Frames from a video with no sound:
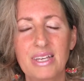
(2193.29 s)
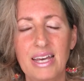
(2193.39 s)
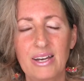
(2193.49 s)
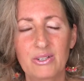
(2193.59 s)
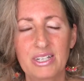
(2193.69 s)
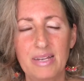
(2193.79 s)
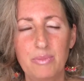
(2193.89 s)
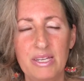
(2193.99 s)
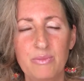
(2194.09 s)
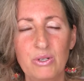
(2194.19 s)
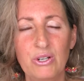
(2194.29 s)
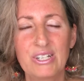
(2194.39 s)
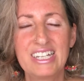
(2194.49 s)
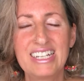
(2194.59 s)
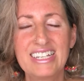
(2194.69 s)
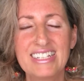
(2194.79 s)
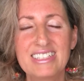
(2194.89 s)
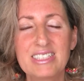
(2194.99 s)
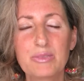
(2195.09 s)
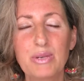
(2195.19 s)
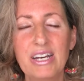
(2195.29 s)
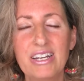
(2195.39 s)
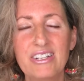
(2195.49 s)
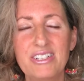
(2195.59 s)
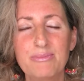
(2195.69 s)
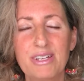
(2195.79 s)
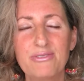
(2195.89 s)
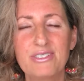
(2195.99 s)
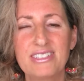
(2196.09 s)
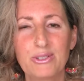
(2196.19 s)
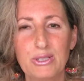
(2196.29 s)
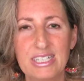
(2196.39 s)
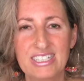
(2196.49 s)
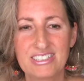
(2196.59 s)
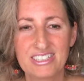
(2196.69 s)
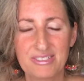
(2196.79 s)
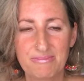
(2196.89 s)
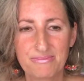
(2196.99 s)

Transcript: How could I be more inspired in my physical energy?